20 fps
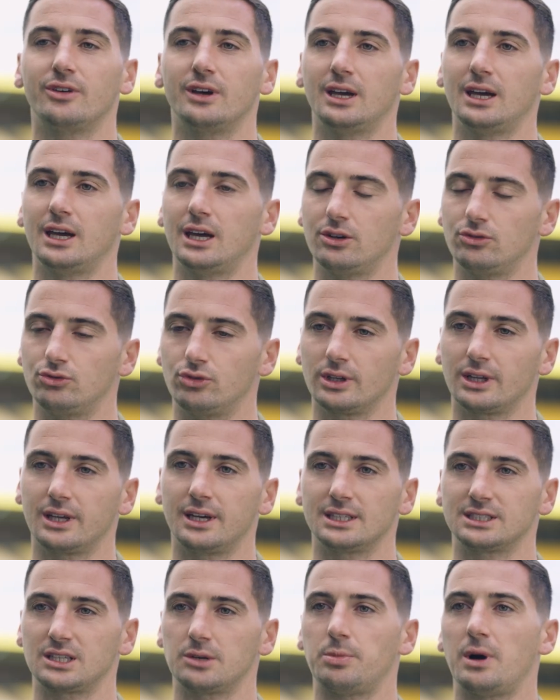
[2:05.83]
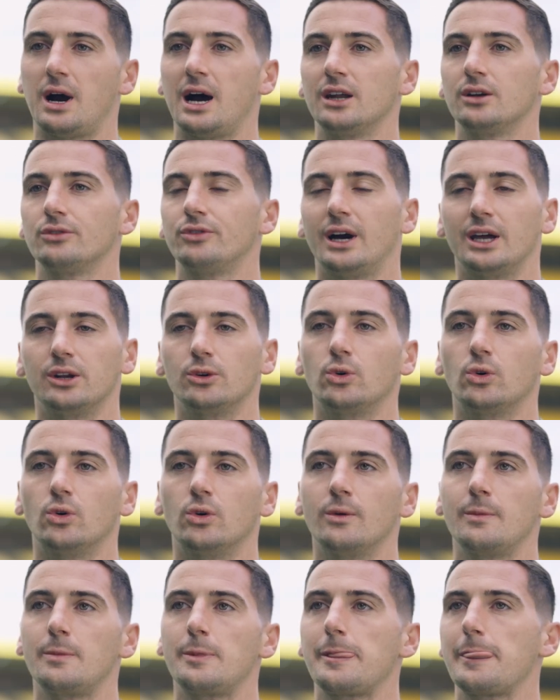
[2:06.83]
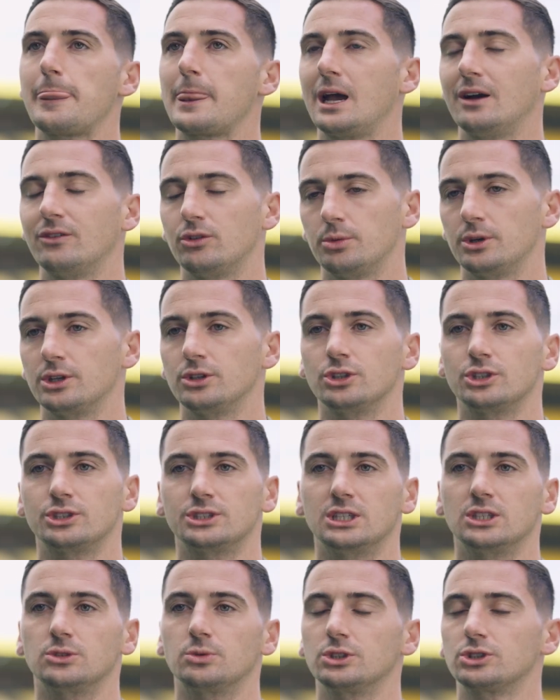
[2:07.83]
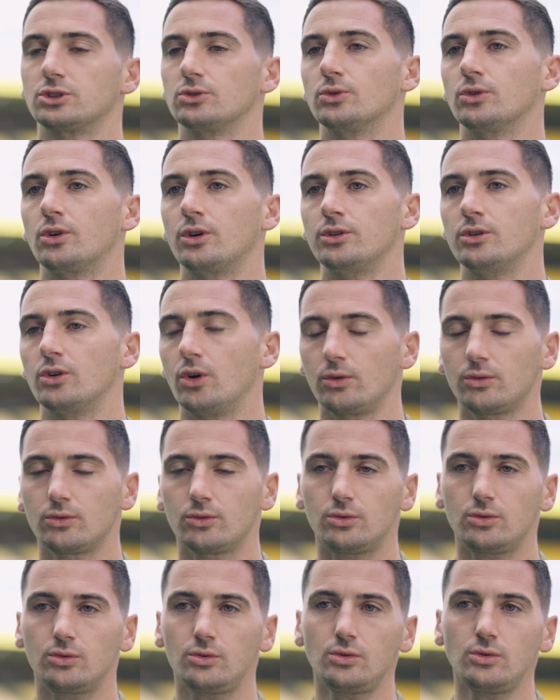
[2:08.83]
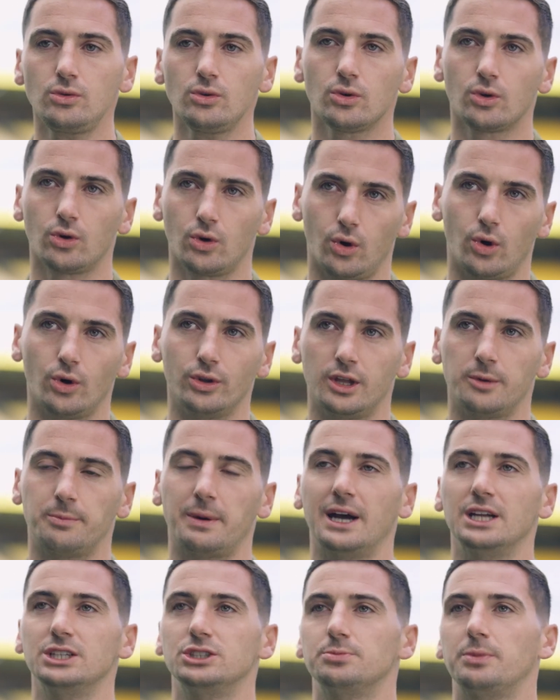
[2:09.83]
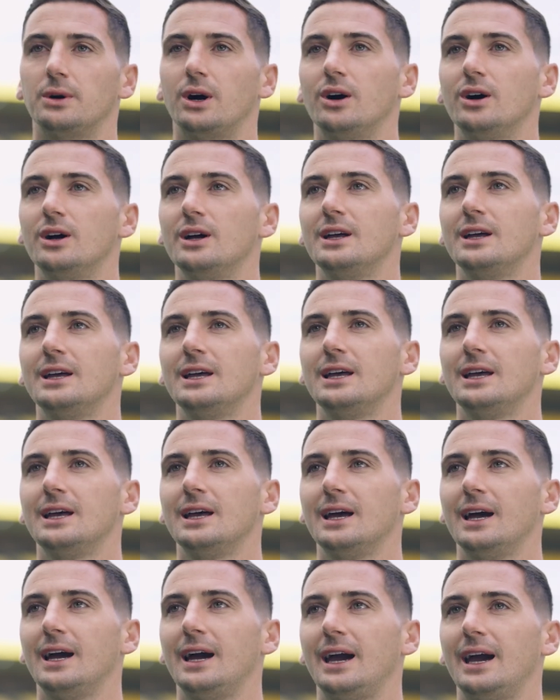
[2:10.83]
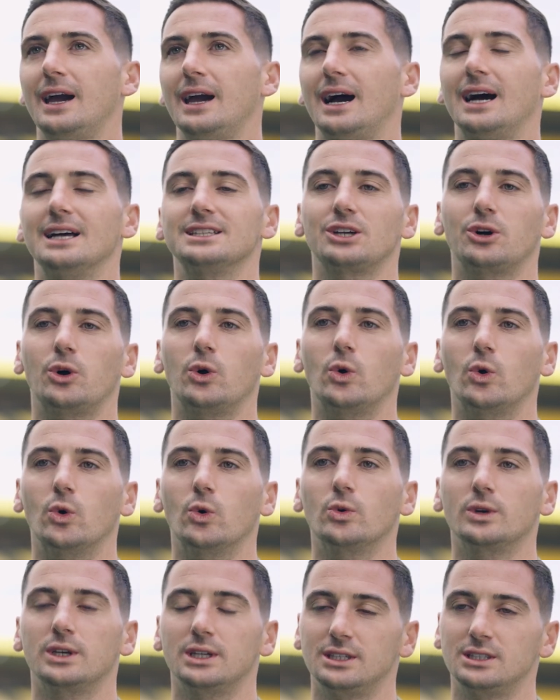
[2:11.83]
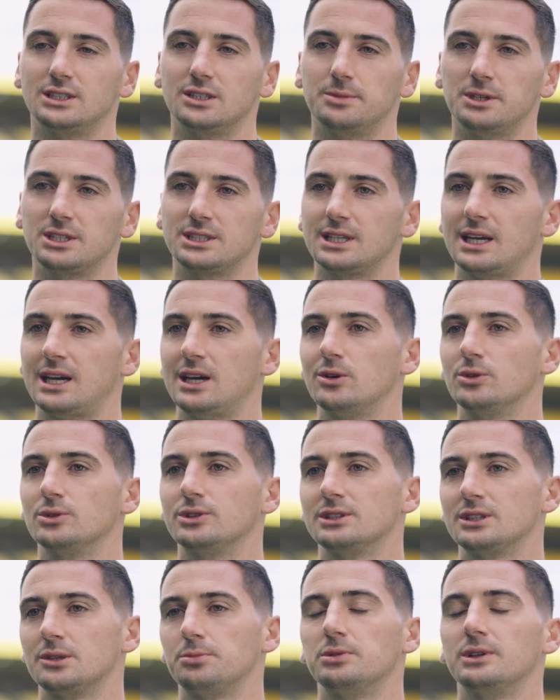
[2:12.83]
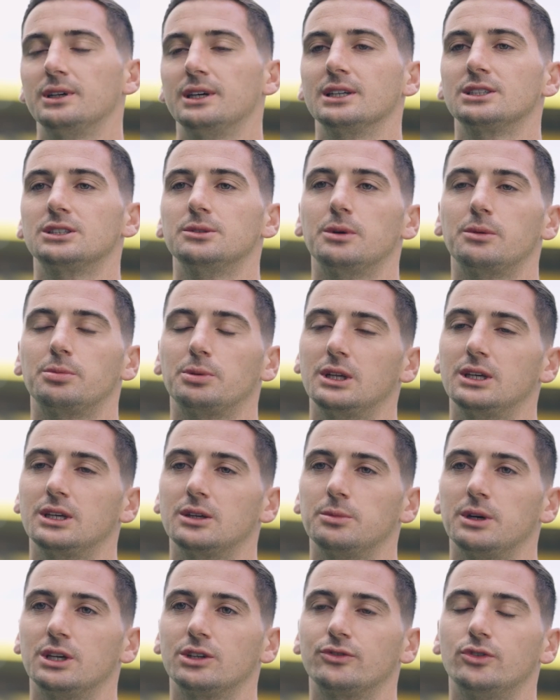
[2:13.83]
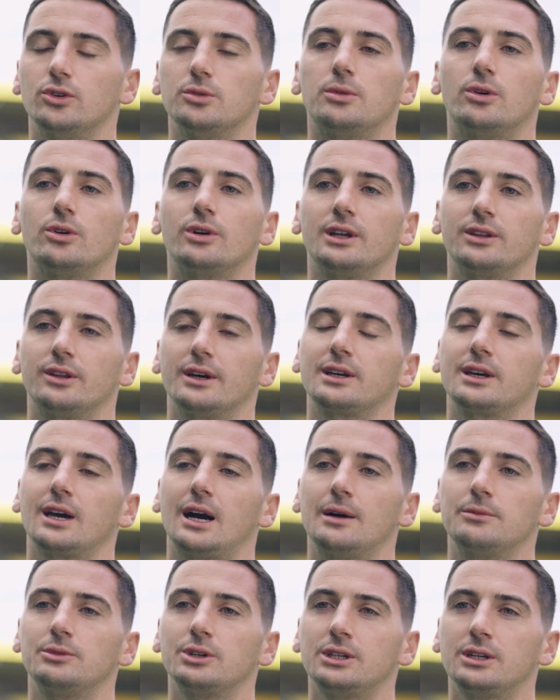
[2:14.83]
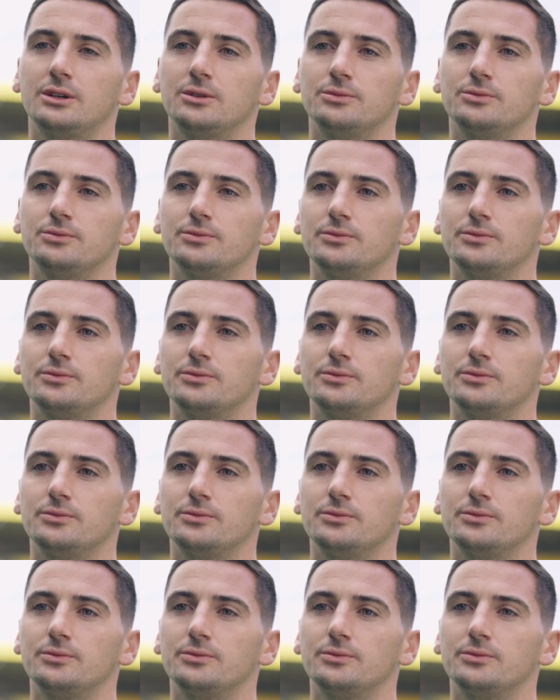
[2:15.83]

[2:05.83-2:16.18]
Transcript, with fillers: It, it really is a part of it. I know everybody just sees what's going on on the pitch, but uh, as a whole, you need to be settled as a player to be playing your best football, and I think I am right now.